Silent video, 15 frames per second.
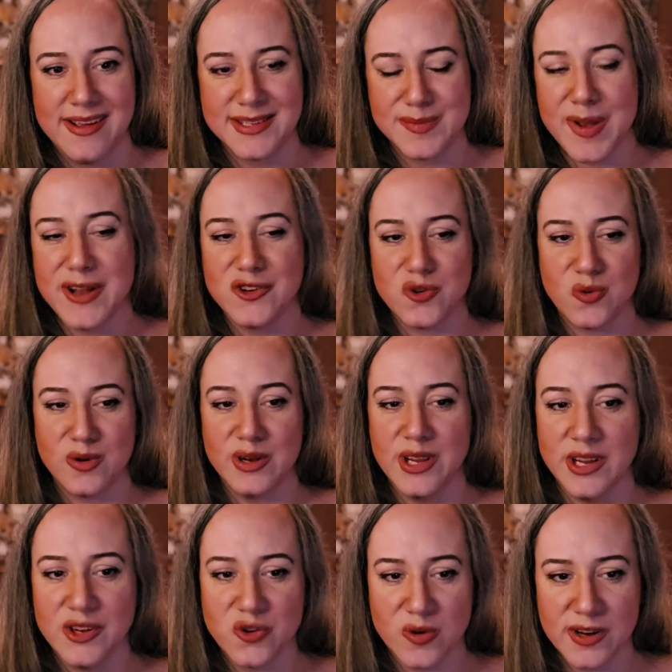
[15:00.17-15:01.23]
spent
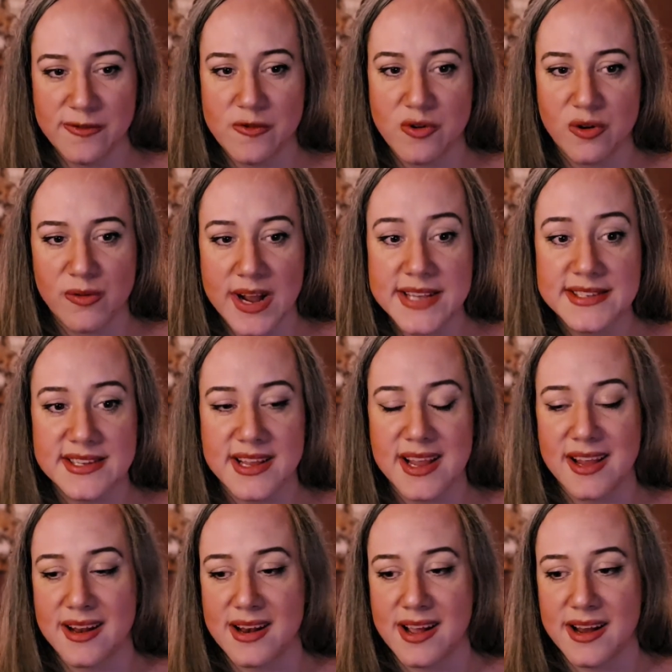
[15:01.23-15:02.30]
2024
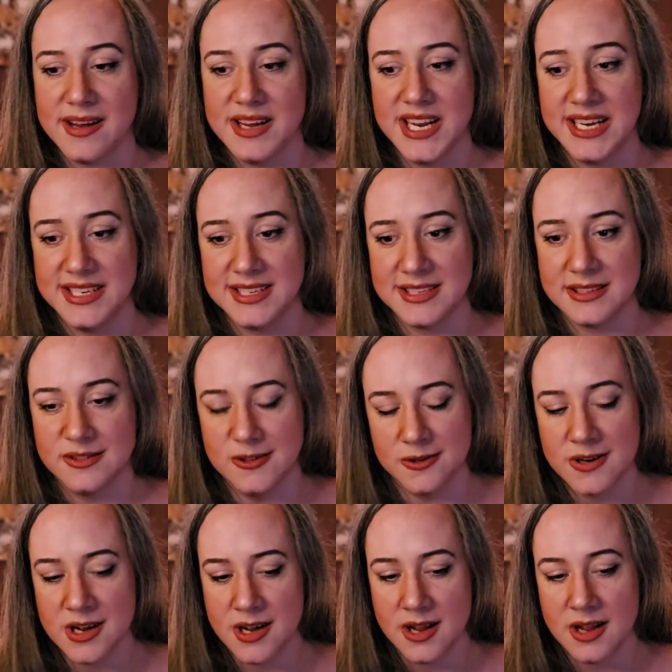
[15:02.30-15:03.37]
resting and I need to